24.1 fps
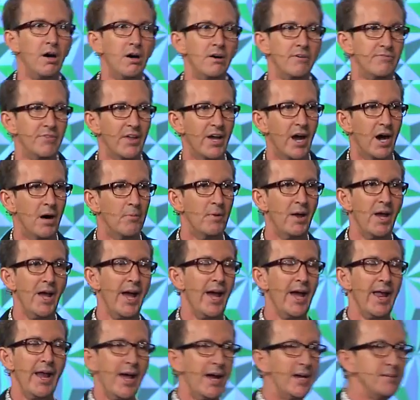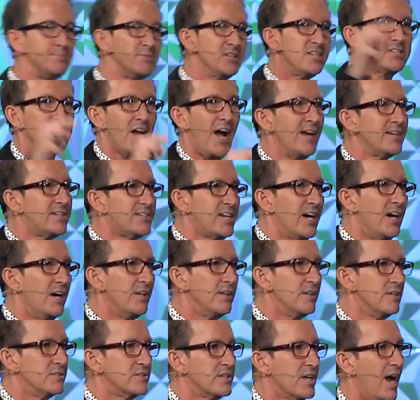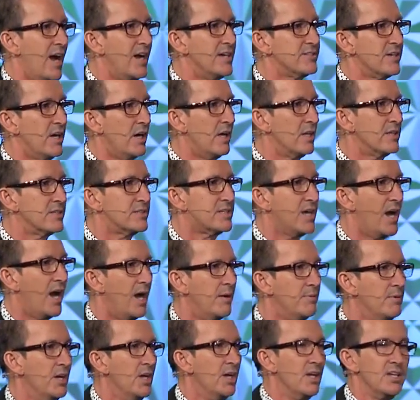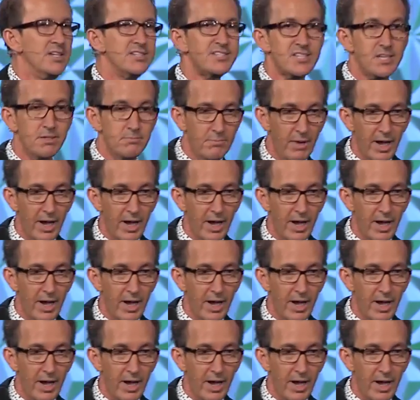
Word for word: of them. And I'm just, I tell those guys all the time listen,